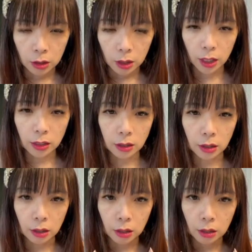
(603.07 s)
is
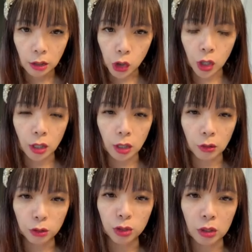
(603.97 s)
the
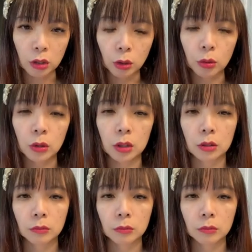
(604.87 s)
training from the Lord.